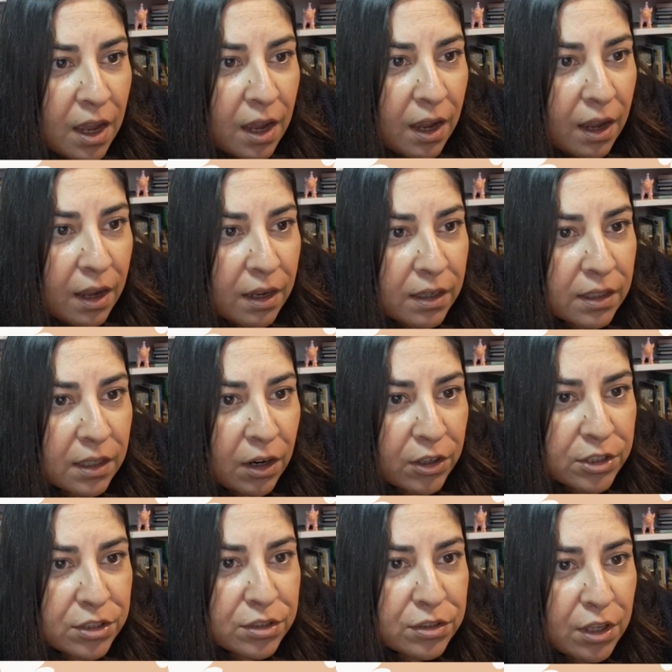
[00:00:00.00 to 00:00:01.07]

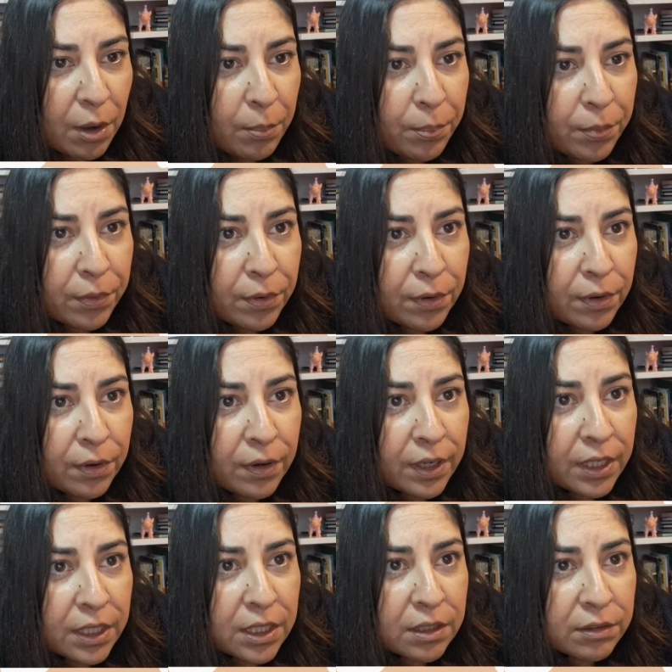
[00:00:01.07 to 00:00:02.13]
Heartstopper,
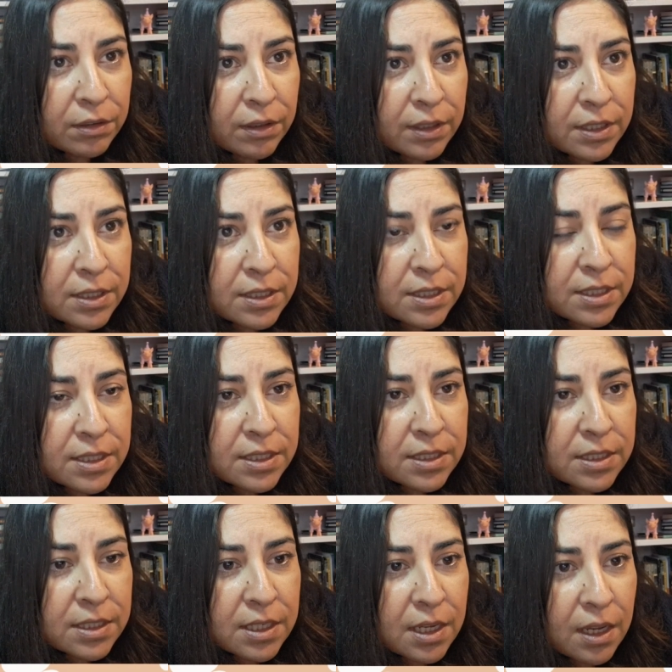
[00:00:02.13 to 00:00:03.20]

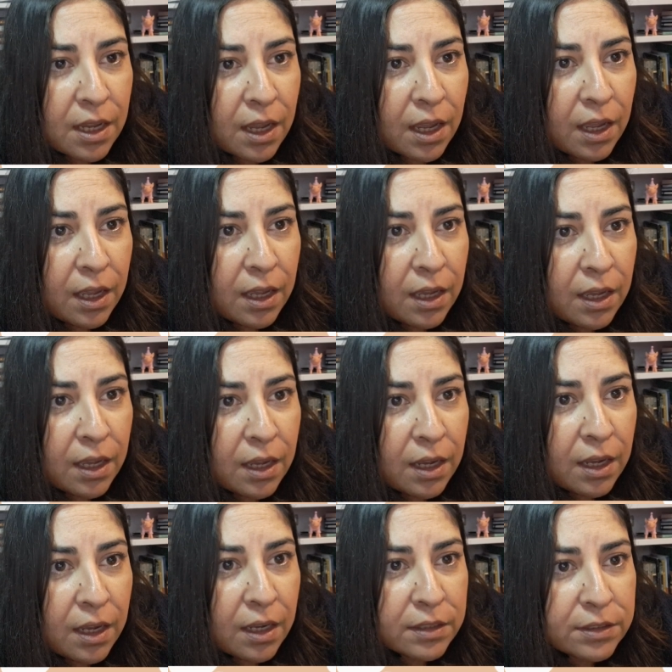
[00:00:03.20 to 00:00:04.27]
Icarus,
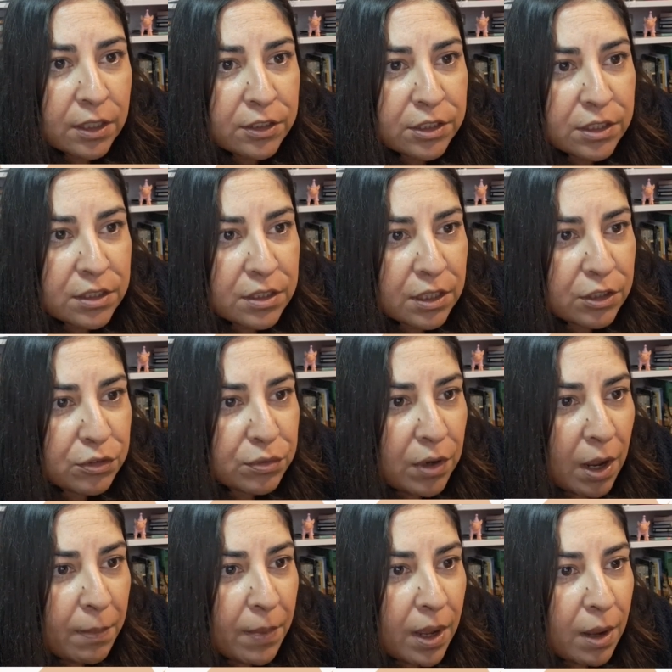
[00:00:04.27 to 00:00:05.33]
Dungeons and
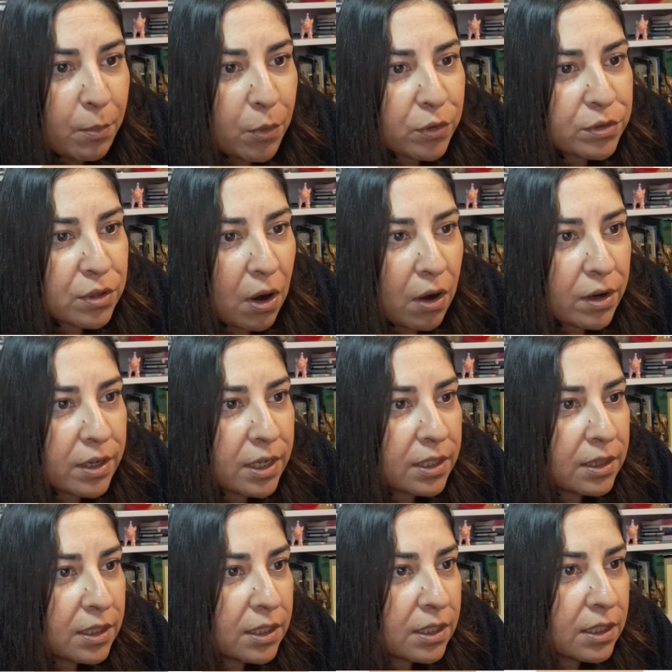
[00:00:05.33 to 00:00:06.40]
Drama, Most
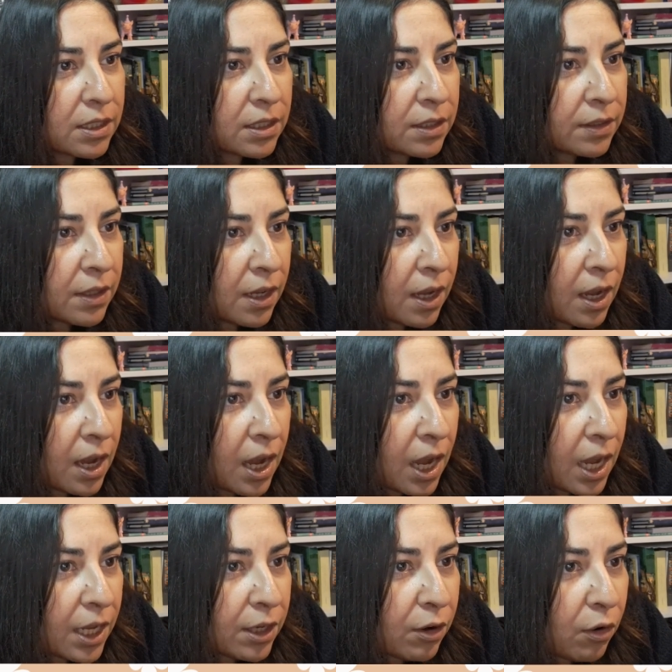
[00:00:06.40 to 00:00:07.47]
Ardently.
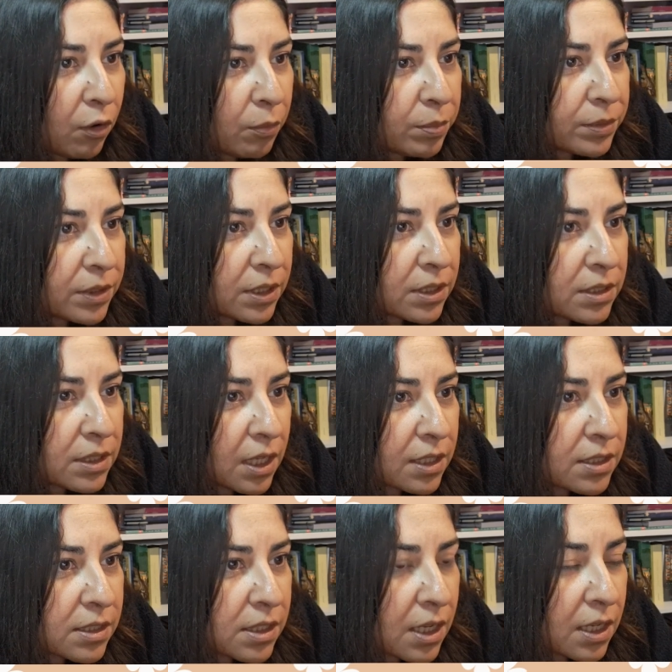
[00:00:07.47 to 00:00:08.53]
I hope this
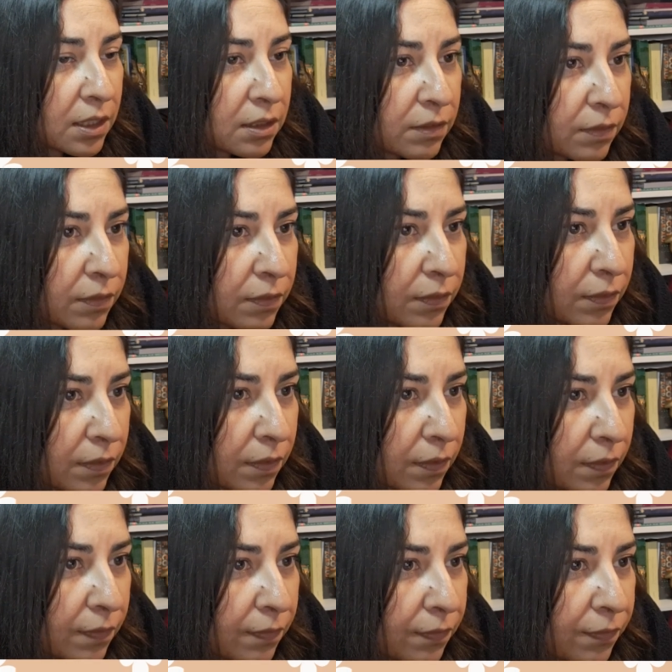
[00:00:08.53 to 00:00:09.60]
doesn't
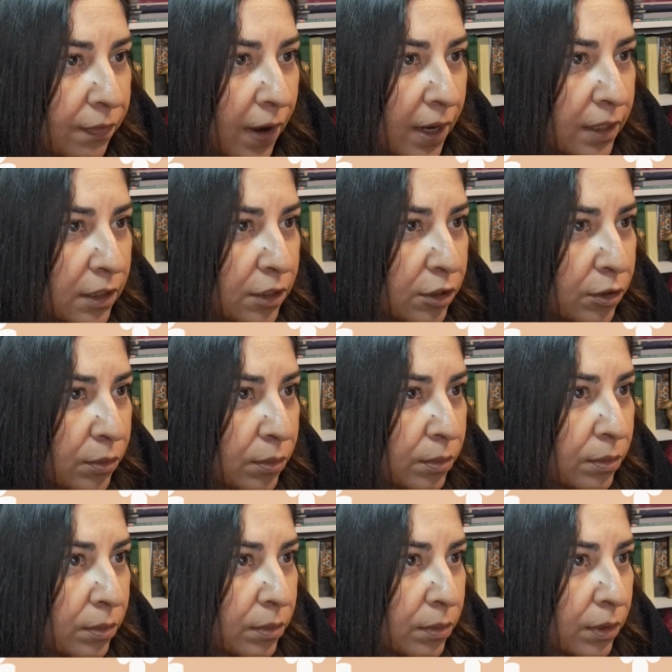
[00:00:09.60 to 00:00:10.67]
find
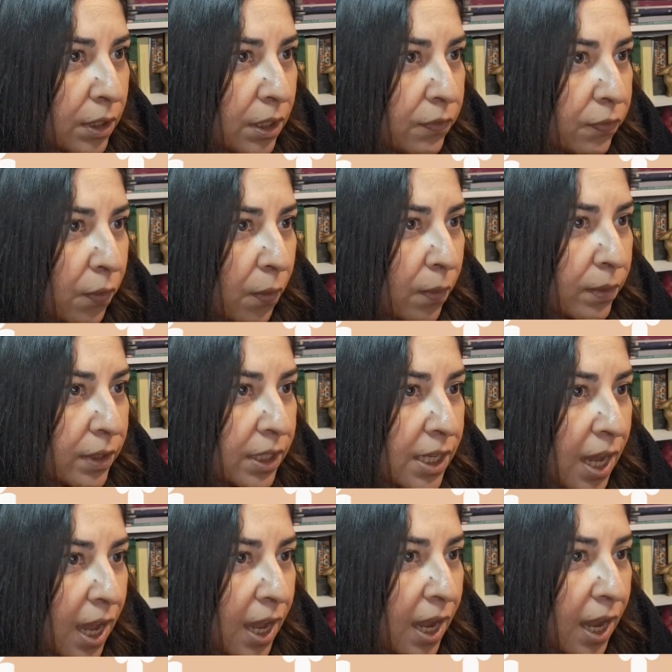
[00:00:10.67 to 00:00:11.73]
you. If only
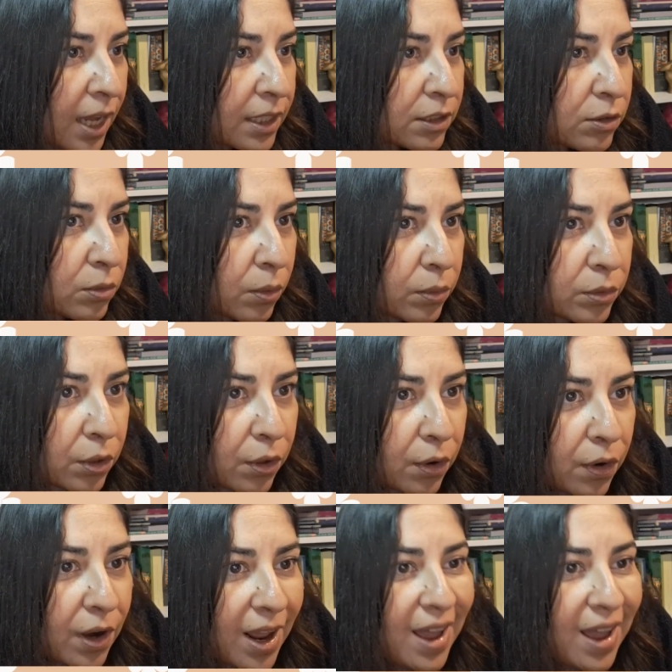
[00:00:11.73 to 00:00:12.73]
I had told her.